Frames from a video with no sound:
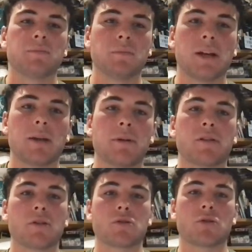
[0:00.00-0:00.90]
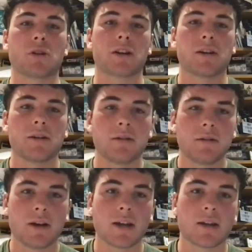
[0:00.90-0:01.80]
Played a bit of social cricket,
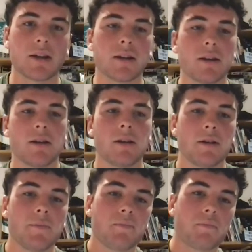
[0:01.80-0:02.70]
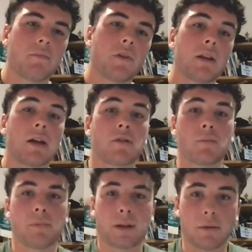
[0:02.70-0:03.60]
and I
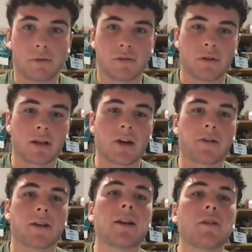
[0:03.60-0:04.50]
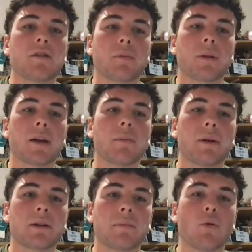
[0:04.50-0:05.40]
play currently, and I used to play a bit
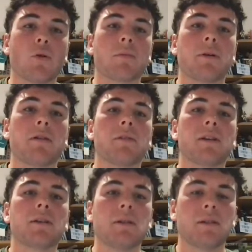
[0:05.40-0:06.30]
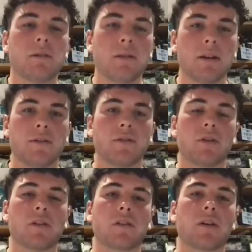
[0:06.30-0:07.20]
more competitively a few
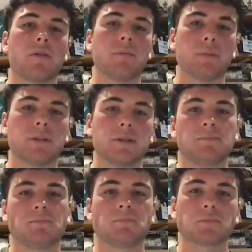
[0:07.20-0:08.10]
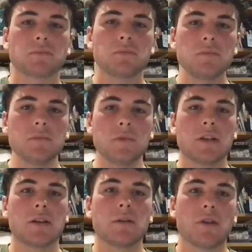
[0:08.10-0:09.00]
years ago. But
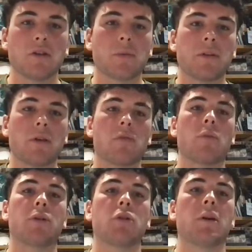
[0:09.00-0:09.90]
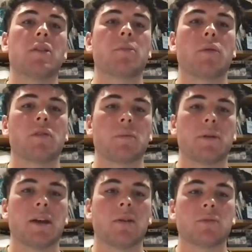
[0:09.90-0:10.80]
yeah, those were my 2 main sports.
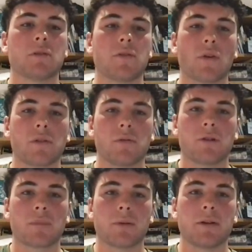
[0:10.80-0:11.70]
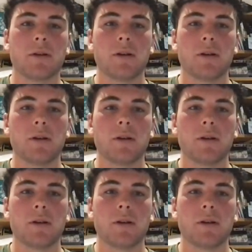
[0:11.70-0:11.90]
But now I'm just focusing on rugby.